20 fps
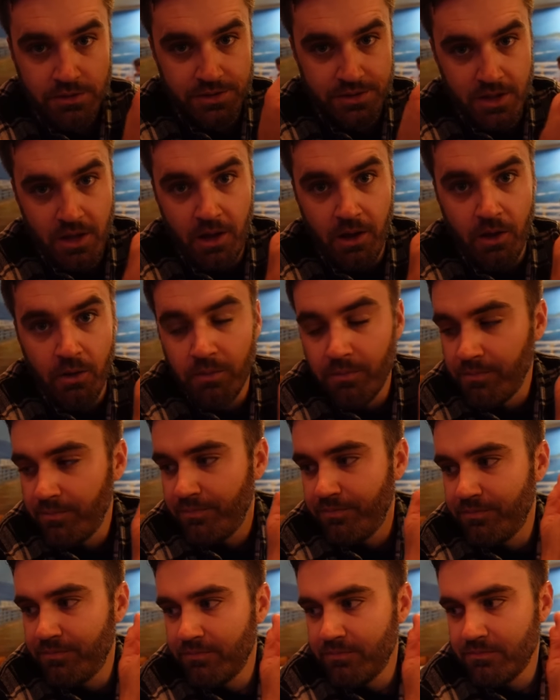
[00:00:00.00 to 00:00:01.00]
So
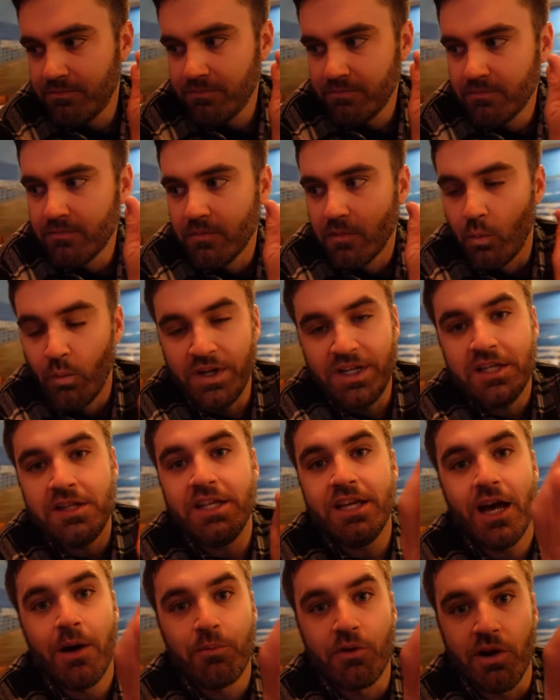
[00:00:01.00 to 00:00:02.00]
we
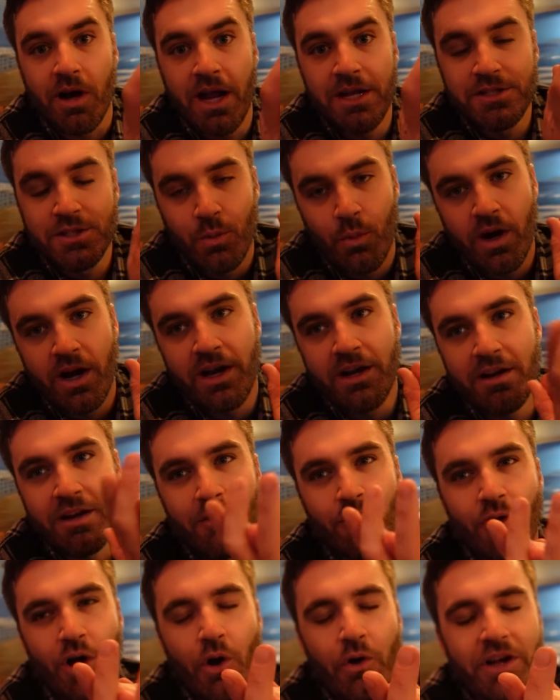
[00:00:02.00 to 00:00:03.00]
did the upgrade to where
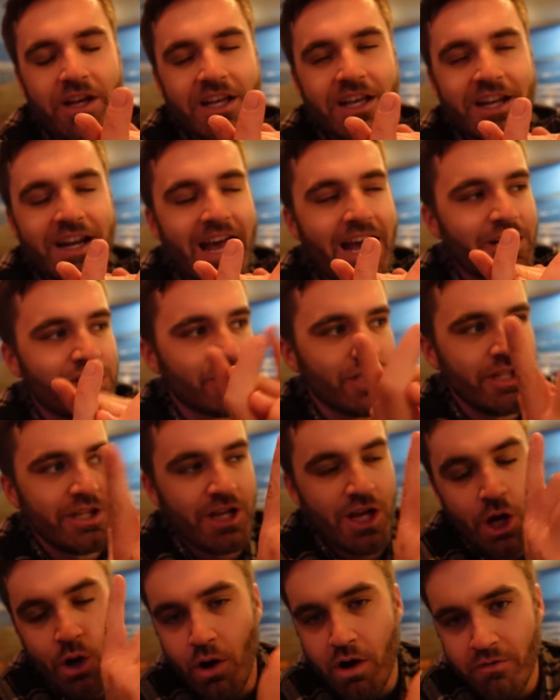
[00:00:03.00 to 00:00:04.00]
Rogan can actually
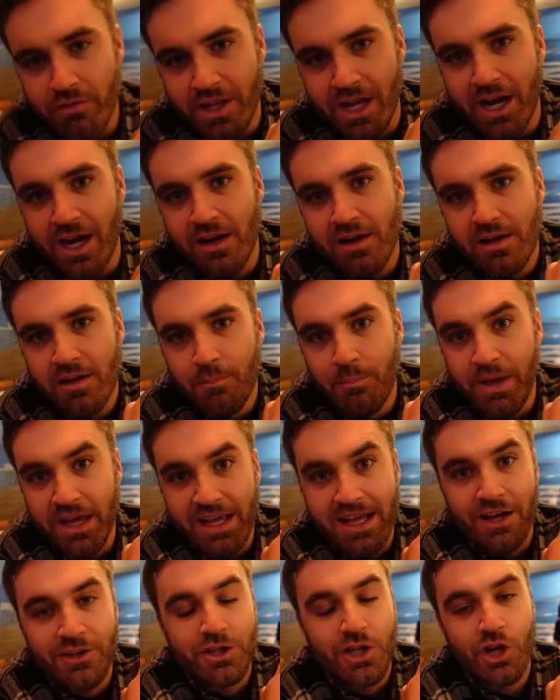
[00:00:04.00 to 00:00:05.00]
go over there,
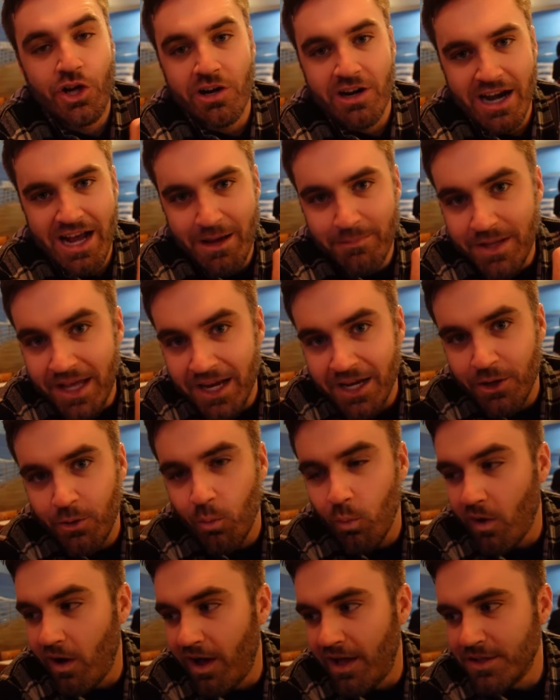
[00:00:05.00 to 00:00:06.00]
pick out the crab that he
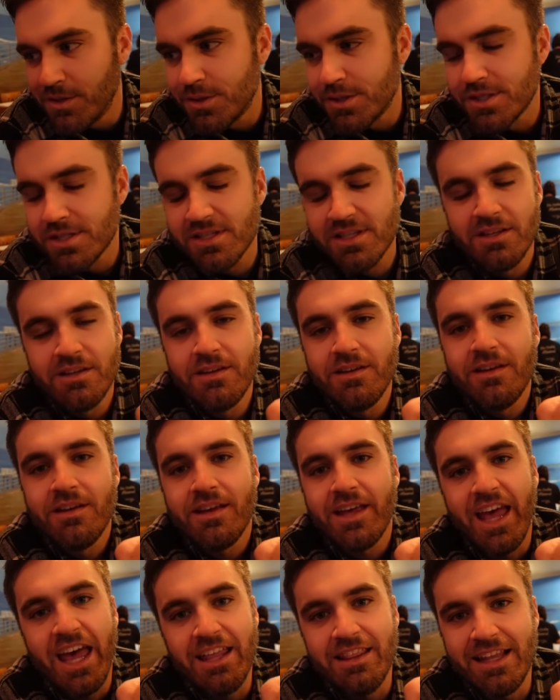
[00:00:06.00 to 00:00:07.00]
wants,
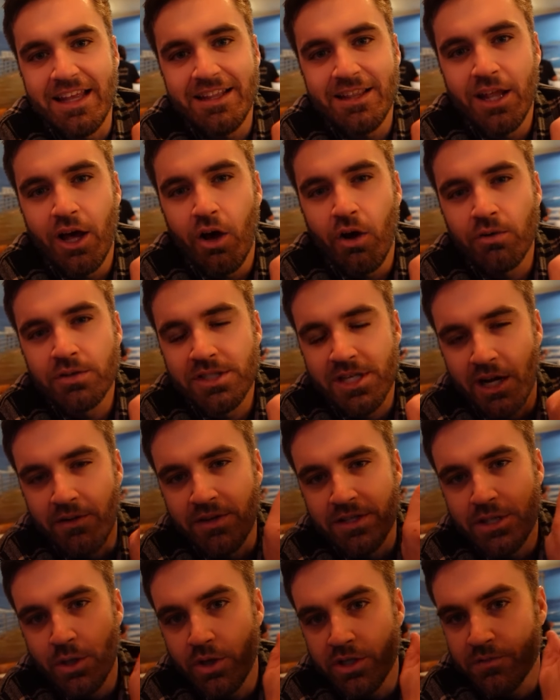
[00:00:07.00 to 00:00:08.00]
and then they'll
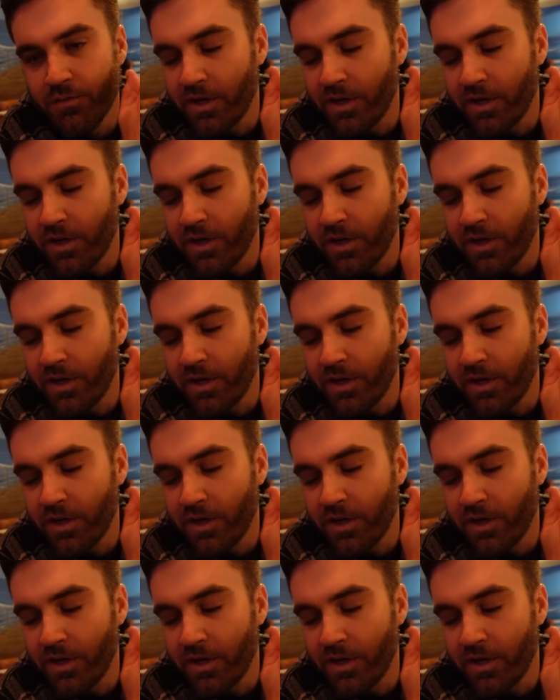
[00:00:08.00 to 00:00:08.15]
serve it to us